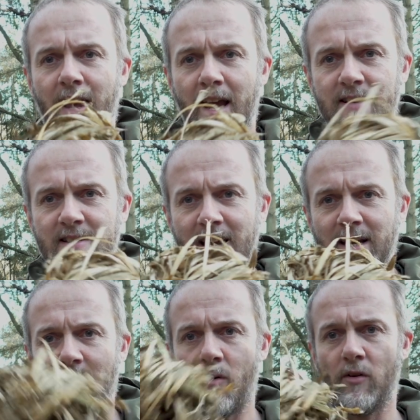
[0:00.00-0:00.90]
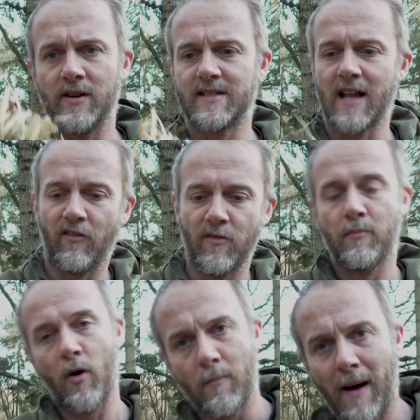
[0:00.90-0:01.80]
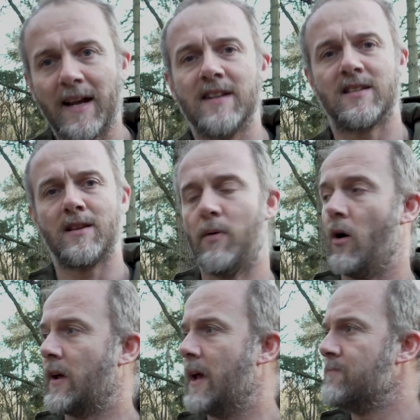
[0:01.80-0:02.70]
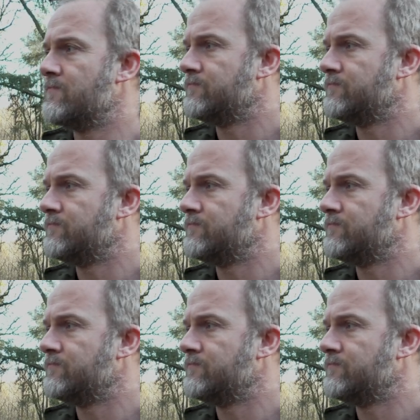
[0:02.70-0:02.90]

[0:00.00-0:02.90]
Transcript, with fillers: inside out on itself and put back into the pocket.